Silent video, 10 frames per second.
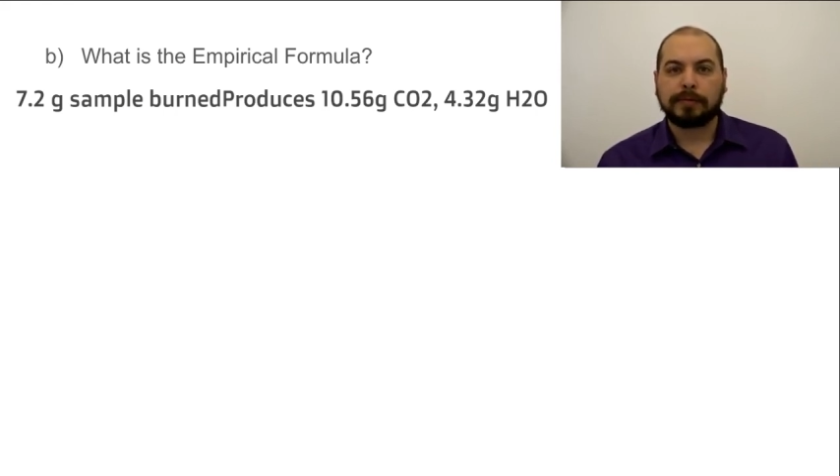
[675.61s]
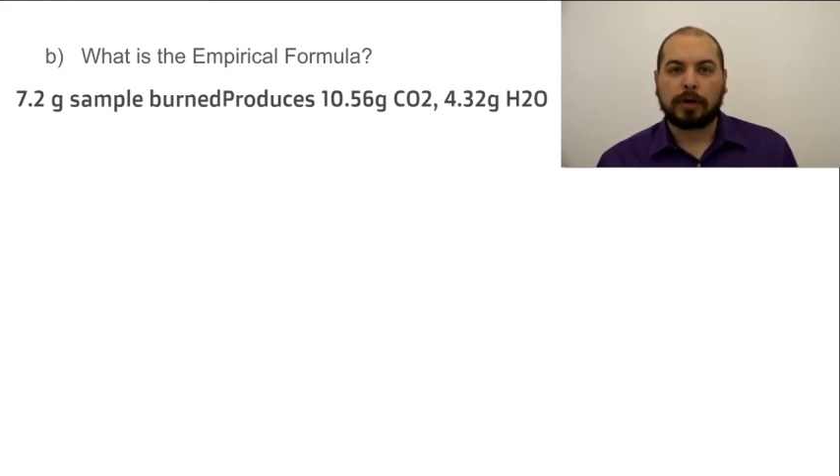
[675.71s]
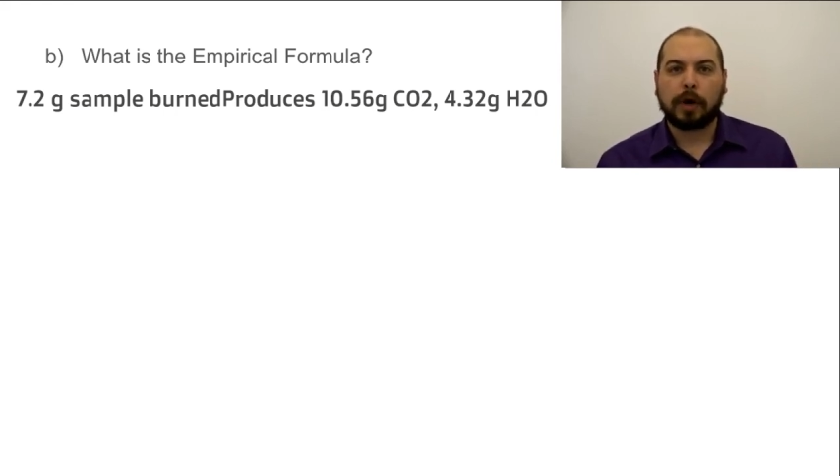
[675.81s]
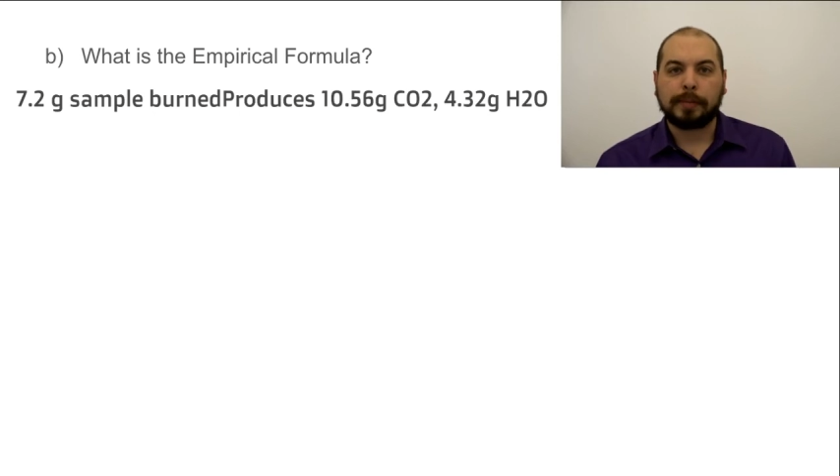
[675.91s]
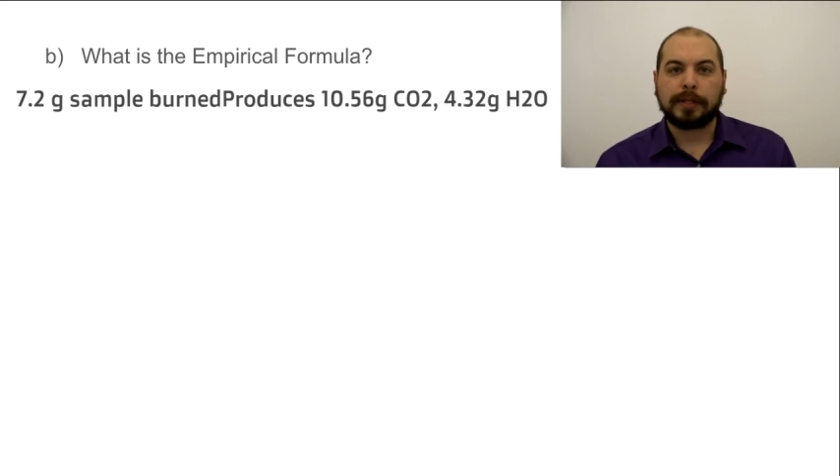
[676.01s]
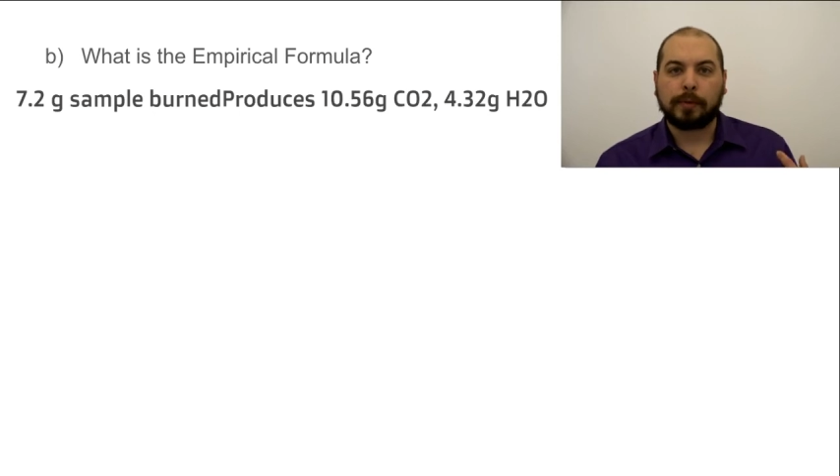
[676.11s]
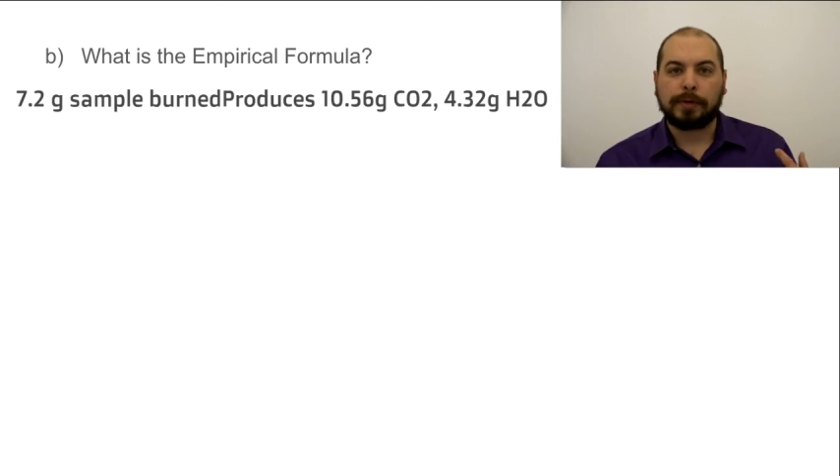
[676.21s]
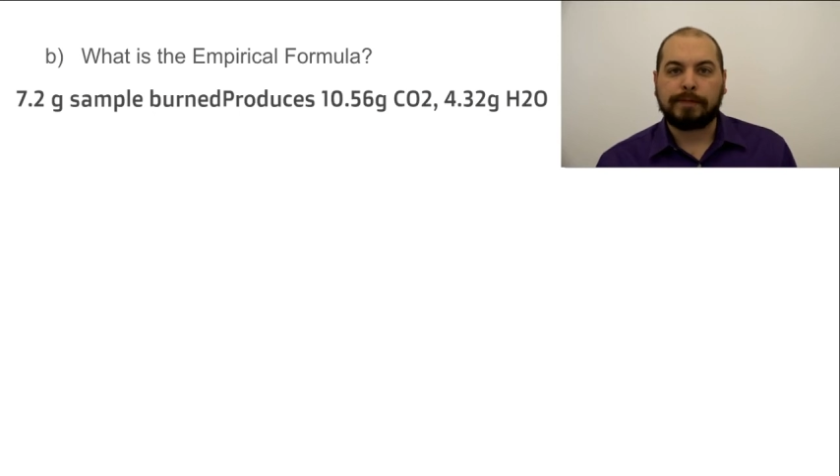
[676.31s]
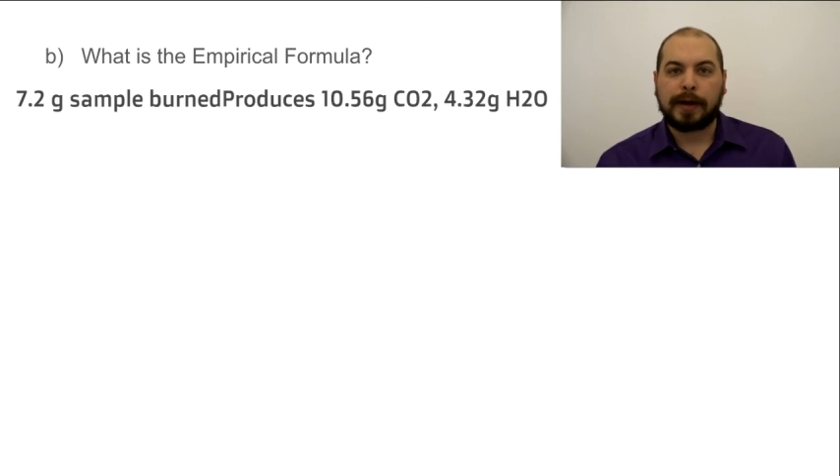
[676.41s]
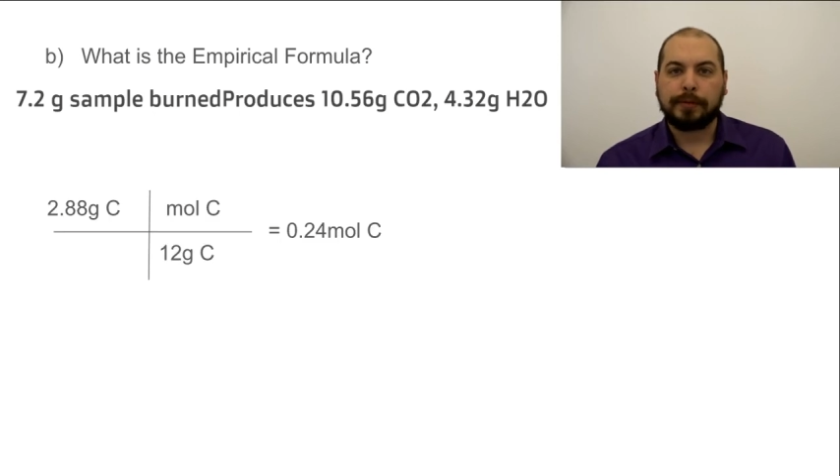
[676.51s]
carbon that we
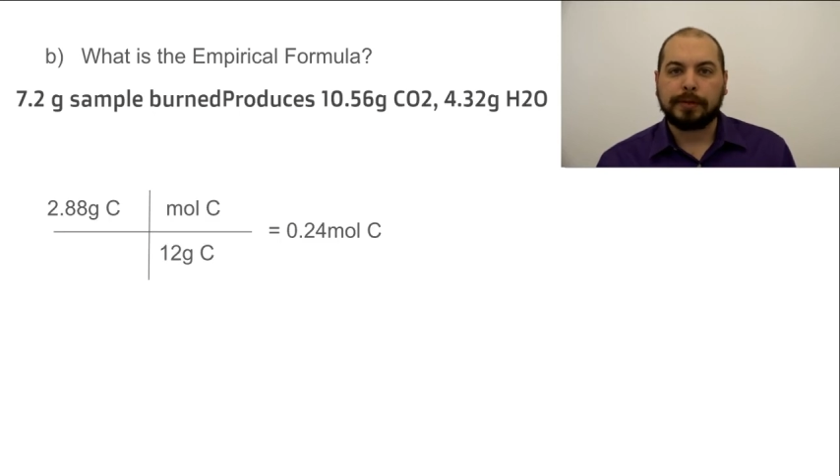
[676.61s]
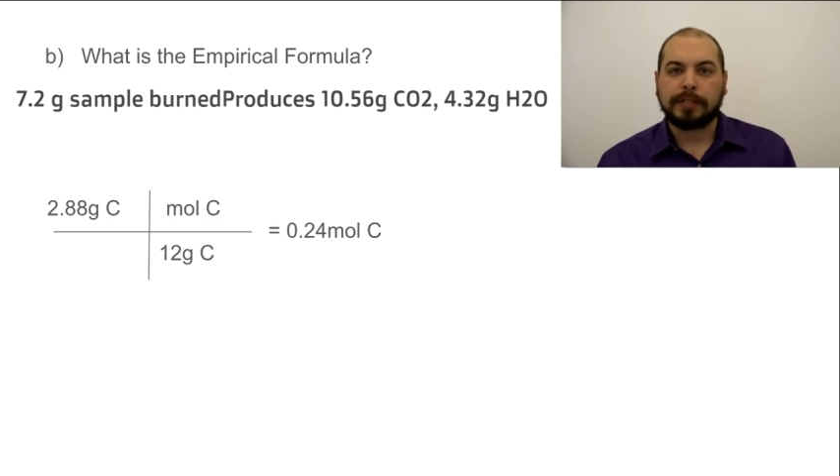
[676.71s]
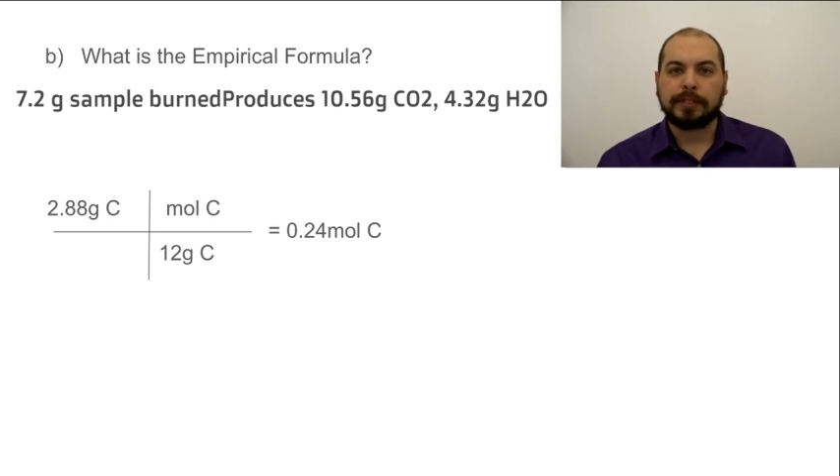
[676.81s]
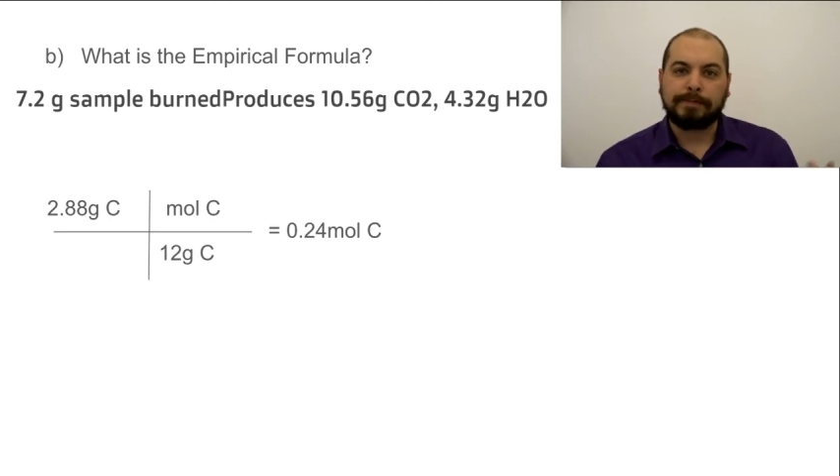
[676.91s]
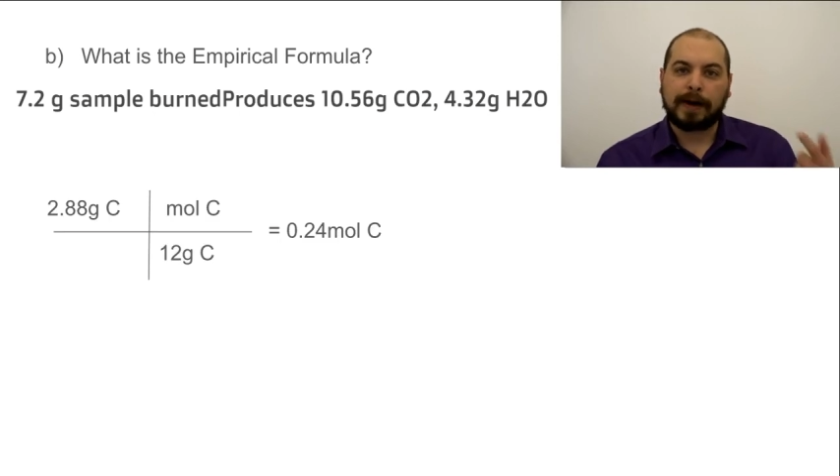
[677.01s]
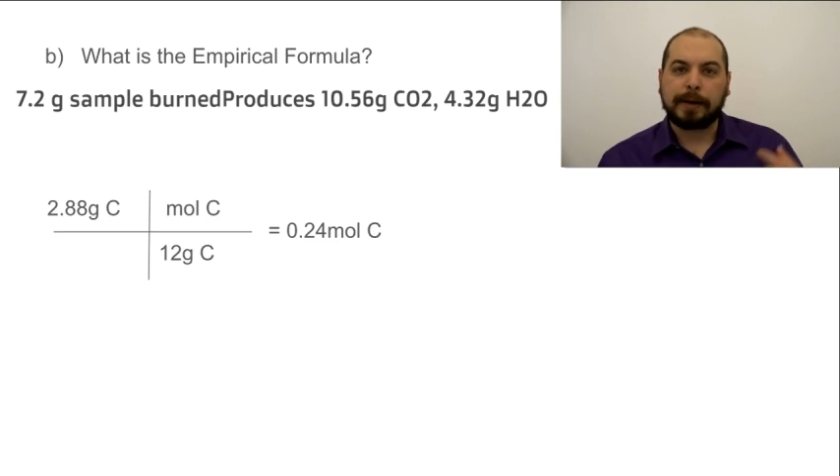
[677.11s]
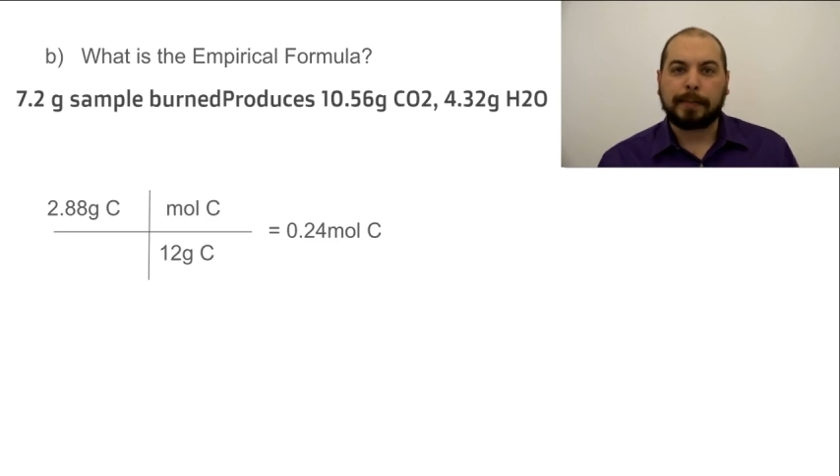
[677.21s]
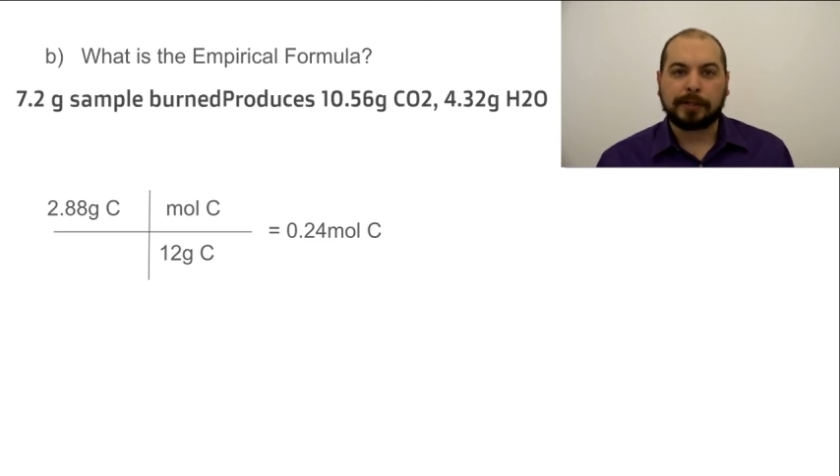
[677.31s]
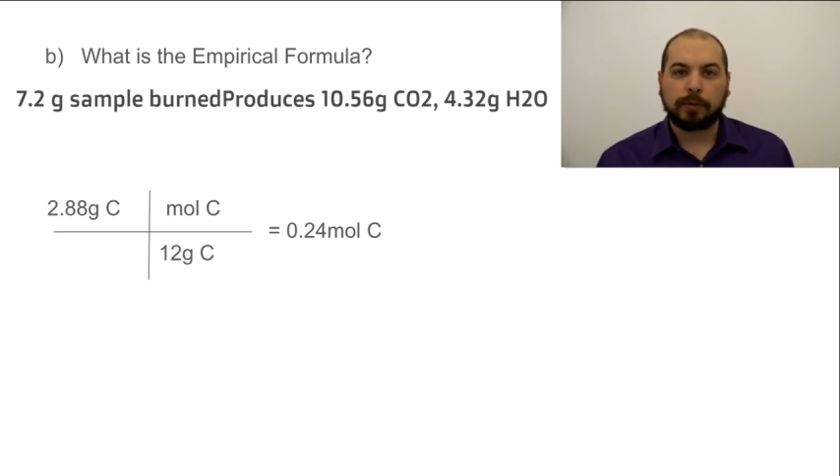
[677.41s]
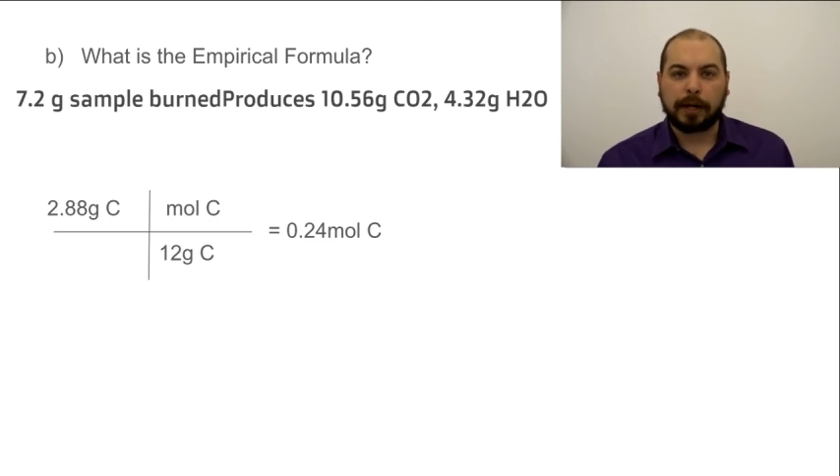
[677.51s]
found, divide it
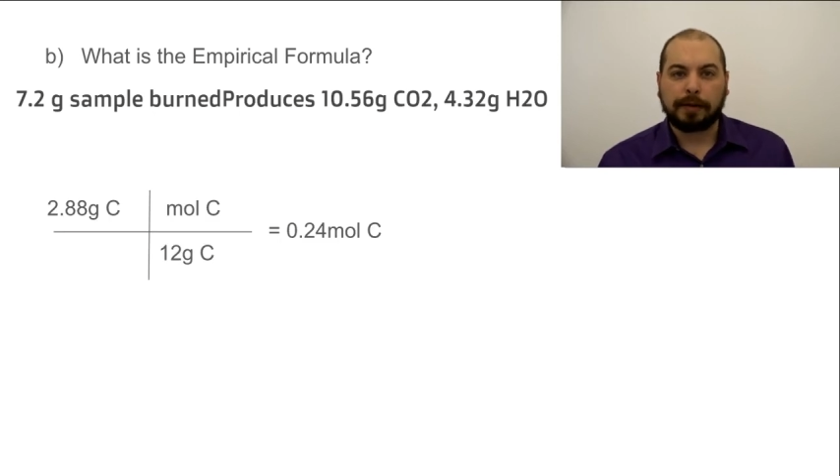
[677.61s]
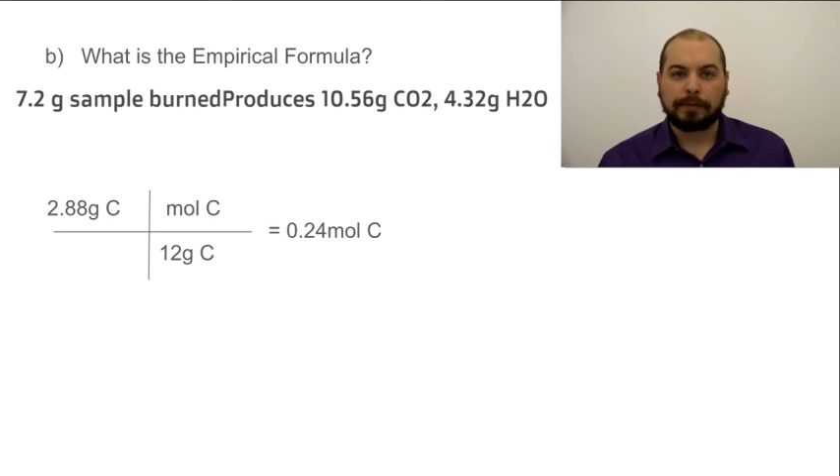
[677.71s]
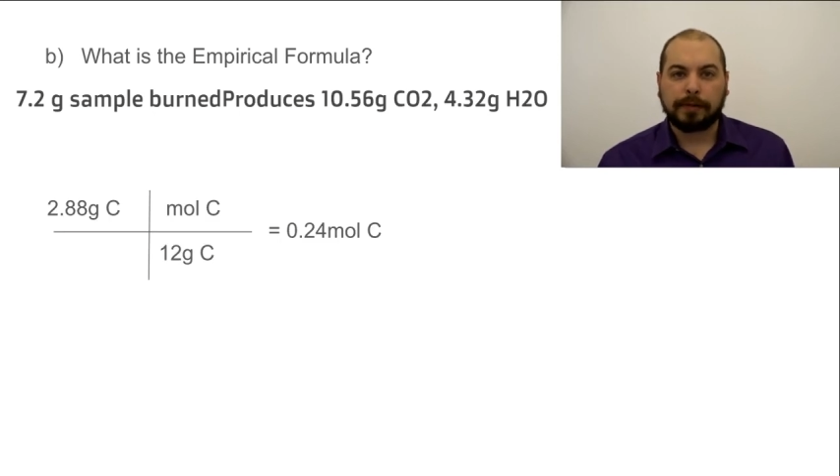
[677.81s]
by 12.